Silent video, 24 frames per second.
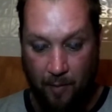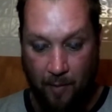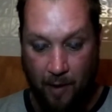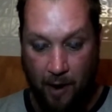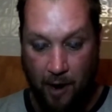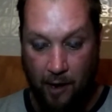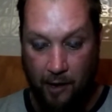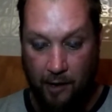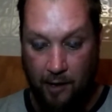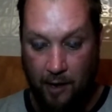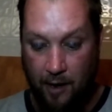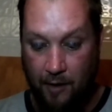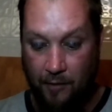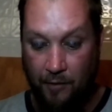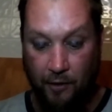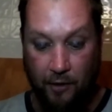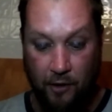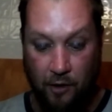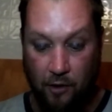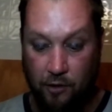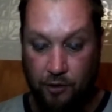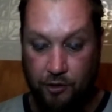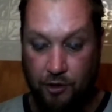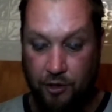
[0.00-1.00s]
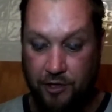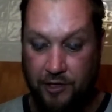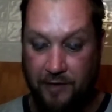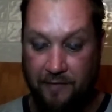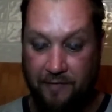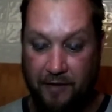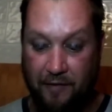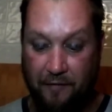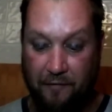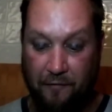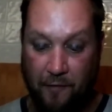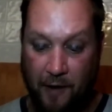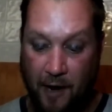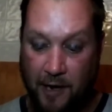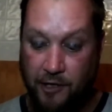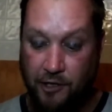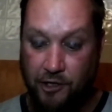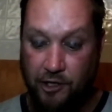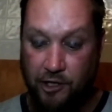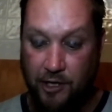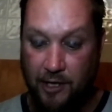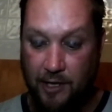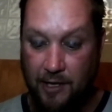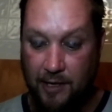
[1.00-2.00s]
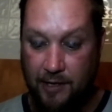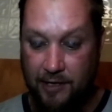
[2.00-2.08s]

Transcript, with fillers: mark on the cultures of the French,